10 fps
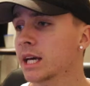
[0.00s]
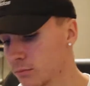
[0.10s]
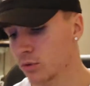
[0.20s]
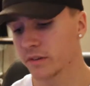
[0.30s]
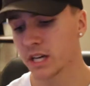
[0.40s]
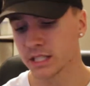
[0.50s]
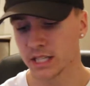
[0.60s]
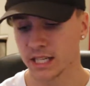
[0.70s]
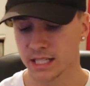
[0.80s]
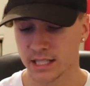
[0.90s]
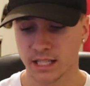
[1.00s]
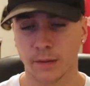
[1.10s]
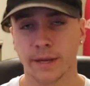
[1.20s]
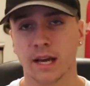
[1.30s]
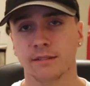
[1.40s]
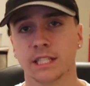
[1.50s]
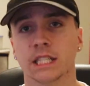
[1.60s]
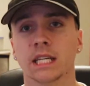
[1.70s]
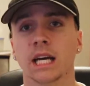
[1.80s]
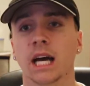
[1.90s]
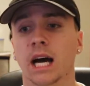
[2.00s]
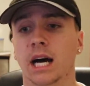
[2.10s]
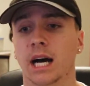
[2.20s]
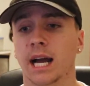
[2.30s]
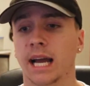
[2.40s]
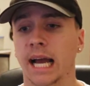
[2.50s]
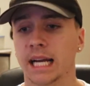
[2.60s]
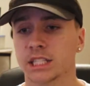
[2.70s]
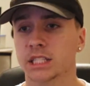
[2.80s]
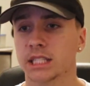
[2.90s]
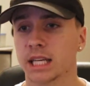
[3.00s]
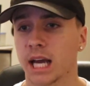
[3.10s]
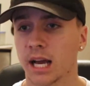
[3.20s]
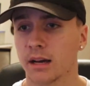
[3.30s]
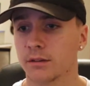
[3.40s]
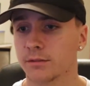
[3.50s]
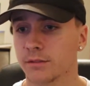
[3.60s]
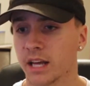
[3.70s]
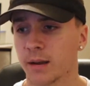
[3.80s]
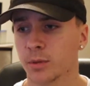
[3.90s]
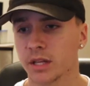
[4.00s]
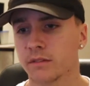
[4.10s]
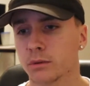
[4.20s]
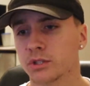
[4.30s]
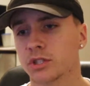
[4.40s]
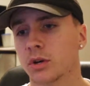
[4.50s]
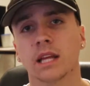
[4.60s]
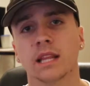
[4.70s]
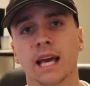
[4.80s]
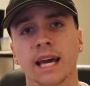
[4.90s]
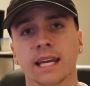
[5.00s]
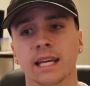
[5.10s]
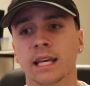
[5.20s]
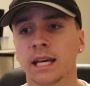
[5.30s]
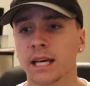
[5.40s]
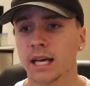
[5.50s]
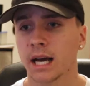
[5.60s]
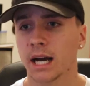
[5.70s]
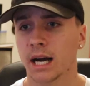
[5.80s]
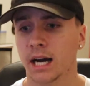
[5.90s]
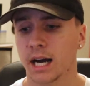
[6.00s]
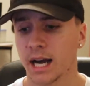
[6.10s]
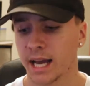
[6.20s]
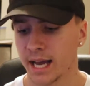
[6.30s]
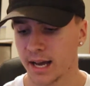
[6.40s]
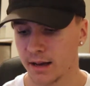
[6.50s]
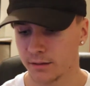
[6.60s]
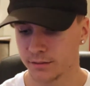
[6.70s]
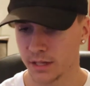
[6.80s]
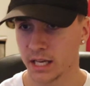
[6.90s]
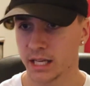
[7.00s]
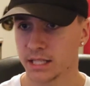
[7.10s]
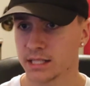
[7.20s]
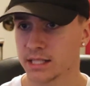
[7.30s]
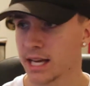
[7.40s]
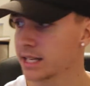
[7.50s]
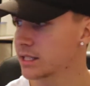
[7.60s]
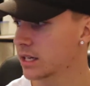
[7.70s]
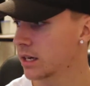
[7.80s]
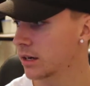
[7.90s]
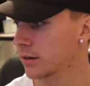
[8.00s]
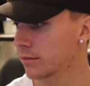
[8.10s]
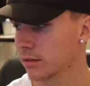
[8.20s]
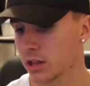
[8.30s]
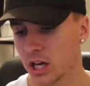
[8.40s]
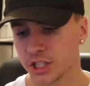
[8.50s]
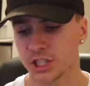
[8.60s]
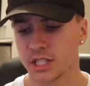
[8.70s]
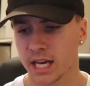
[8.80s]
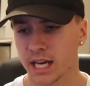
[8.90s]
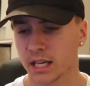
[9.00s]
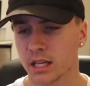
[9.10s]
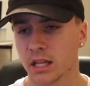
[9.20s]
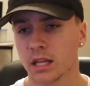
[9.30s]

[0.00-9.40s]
Moving on to the next thing that we have here, I actually have, and I believe it was shown in the edit, I have a set of Logitech